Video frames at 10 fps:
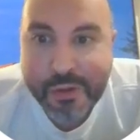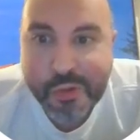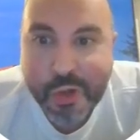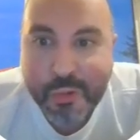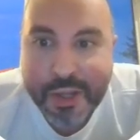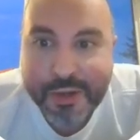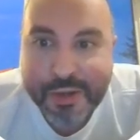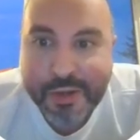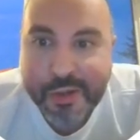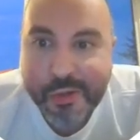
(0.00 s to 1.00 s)
So it
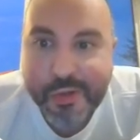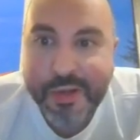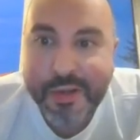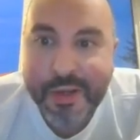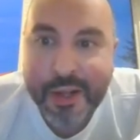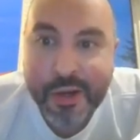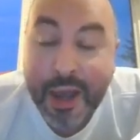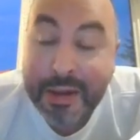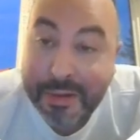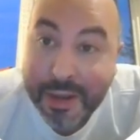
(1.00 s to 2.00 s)
can
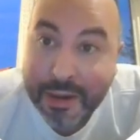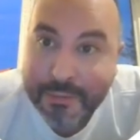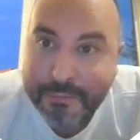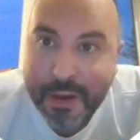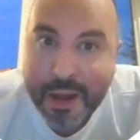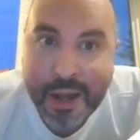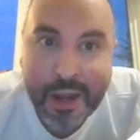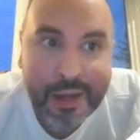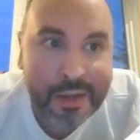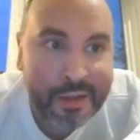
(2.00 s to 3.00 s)

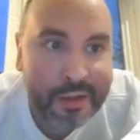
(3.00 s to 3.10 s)
identify